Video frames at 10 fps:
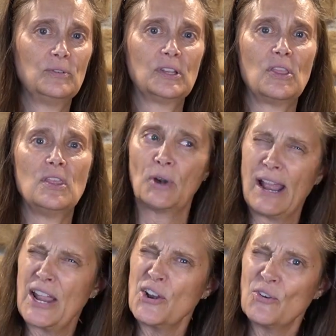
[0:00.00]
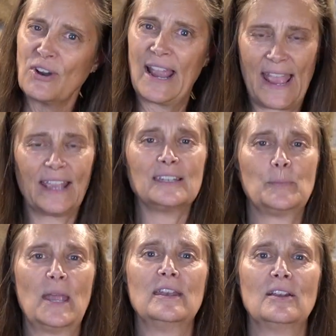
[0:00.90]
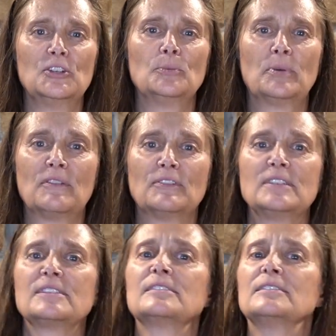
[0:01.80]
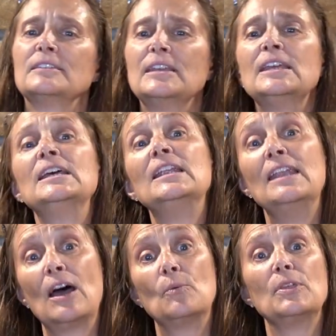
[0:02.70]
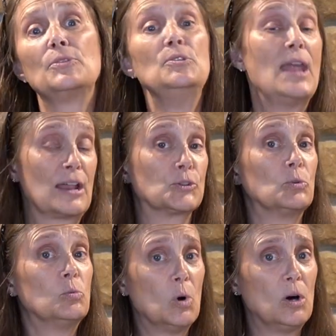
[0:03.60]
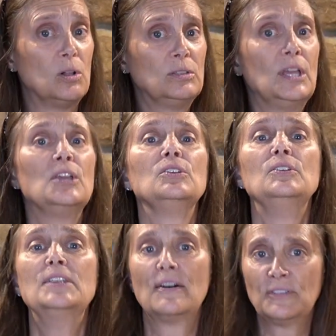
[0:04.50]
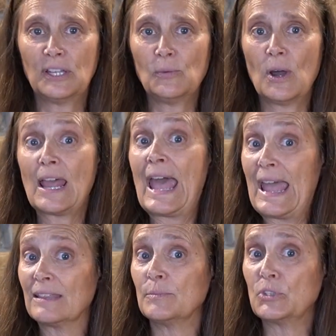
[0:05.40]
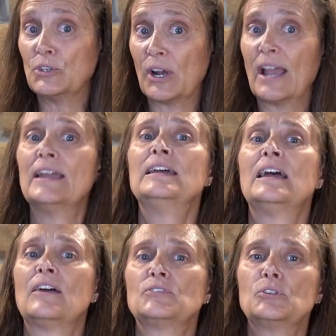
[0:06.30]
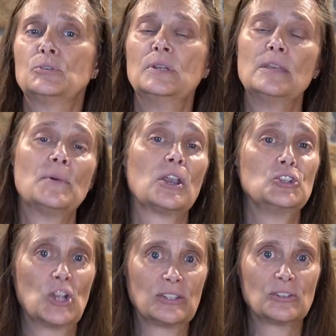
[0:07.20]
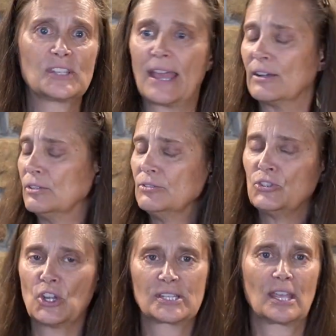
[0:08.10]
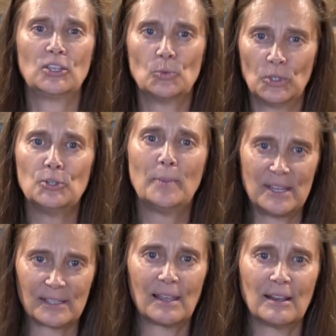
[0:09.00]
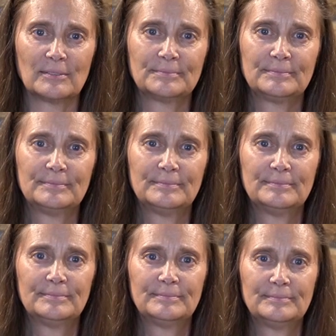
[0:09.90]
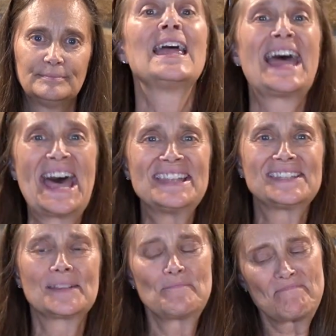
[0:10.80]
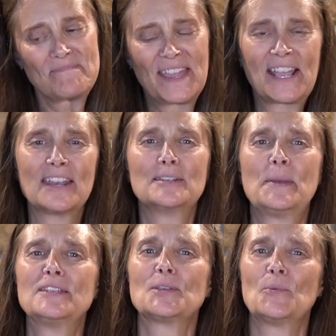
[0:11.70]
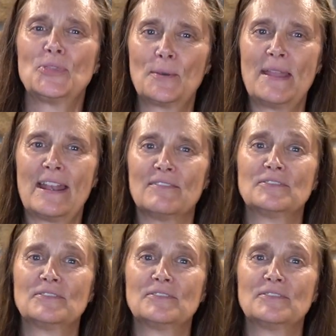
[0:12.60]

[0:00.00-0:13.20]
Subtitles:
can dry it or hang it depending on your preference. Now with natural wool, you definitely want to hang them to dry after doing them on a gentle cycle, just like you would your base layer. Hats, that kind of depends on what they're made of.